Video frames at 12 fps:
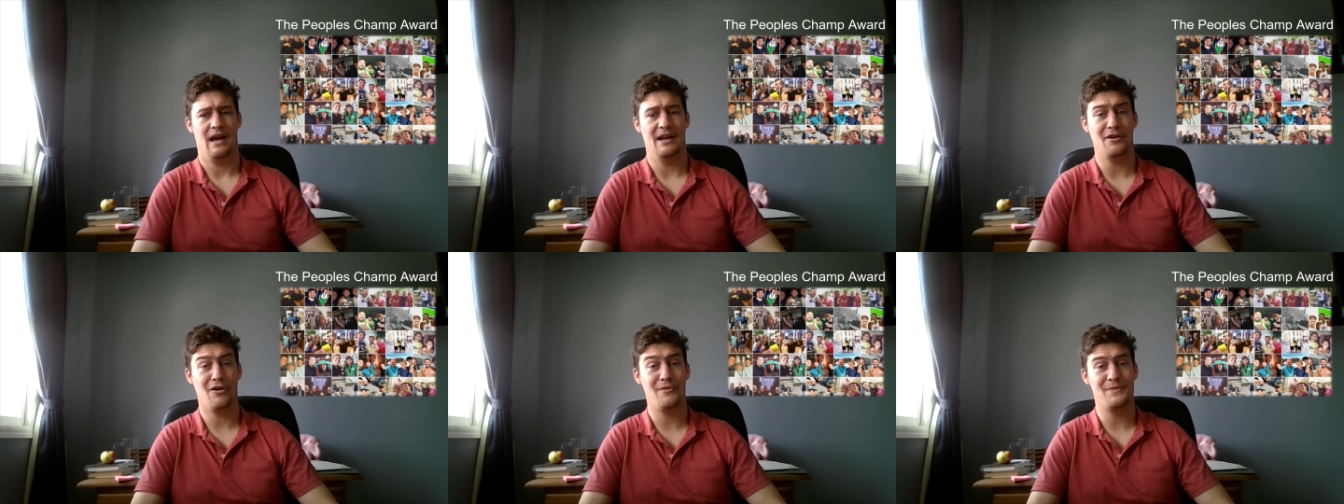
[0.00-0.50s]
I
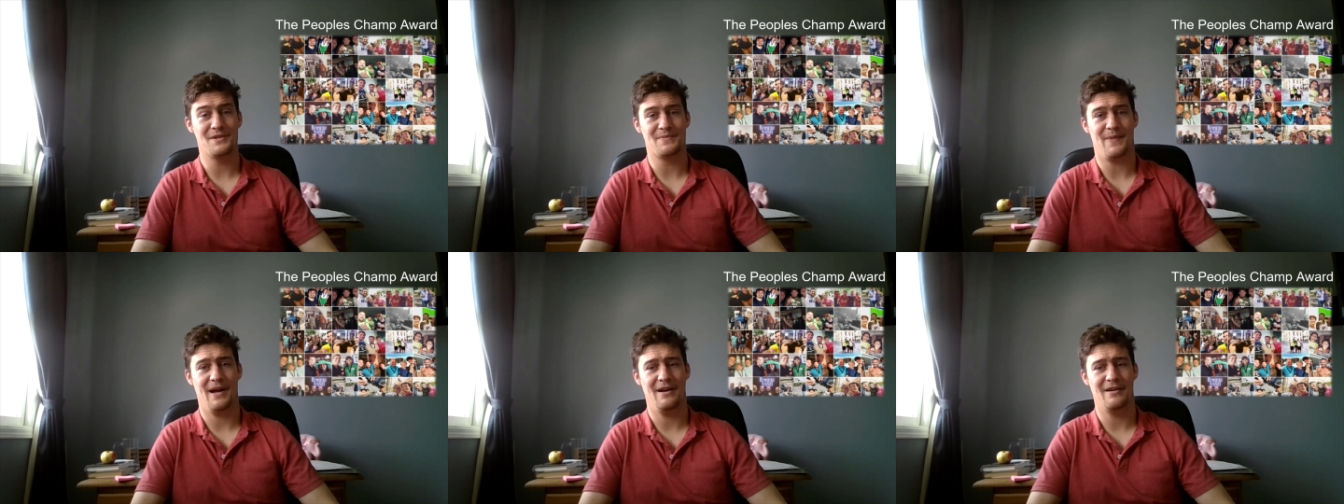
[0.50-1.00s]
know I'm
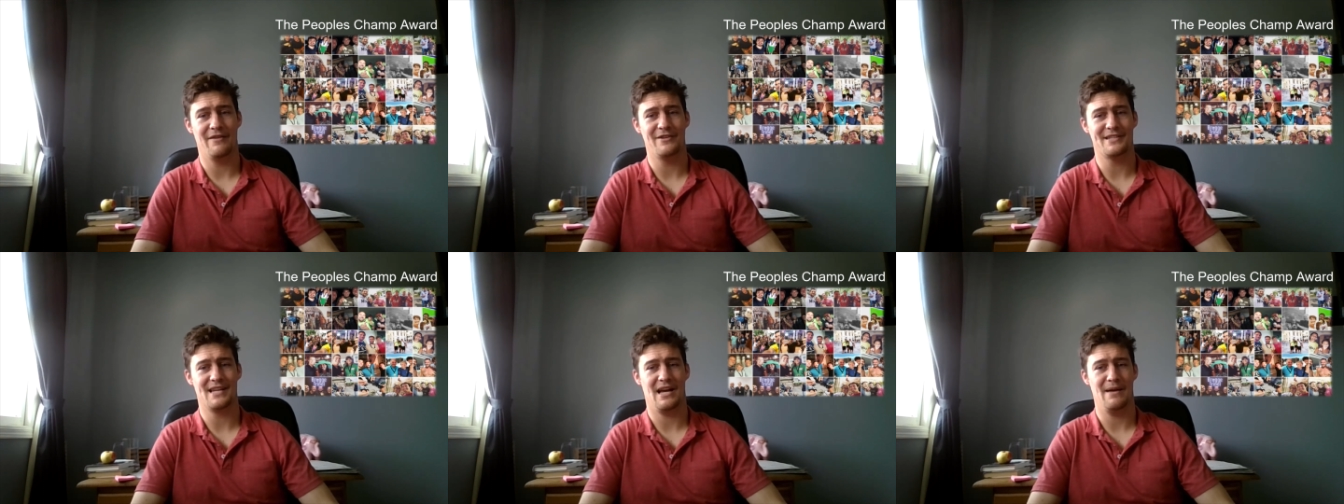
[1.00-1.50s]
inspired
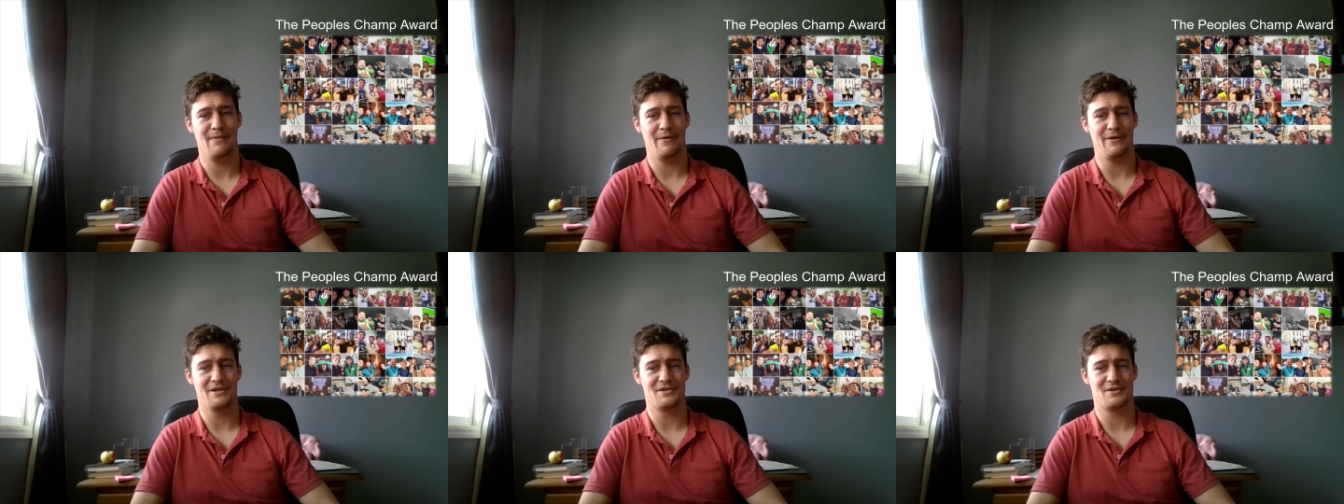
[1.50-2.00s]
every time I
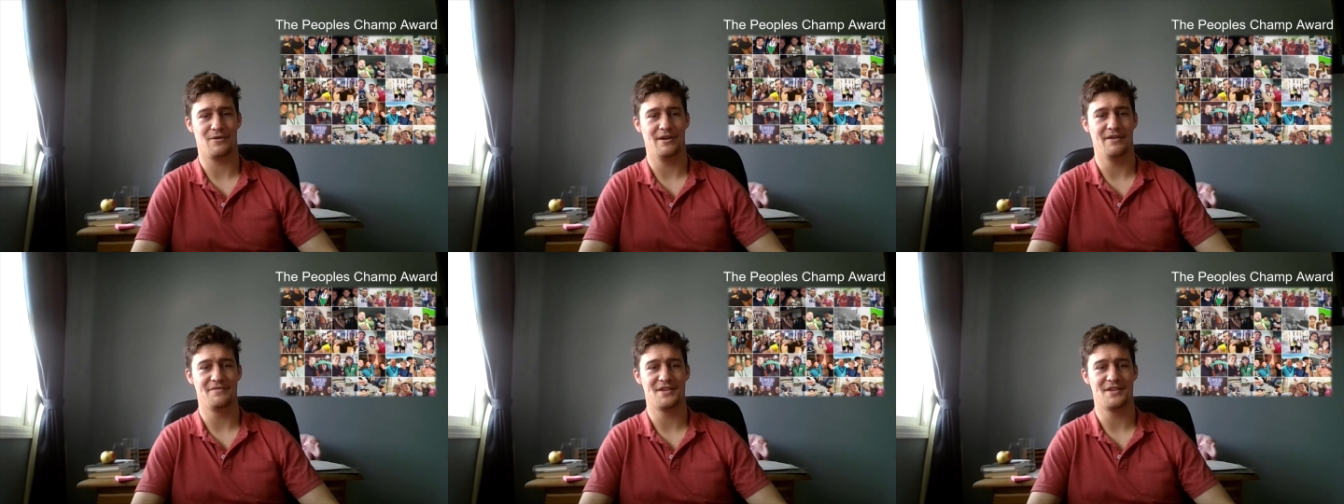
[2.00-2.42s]
read a story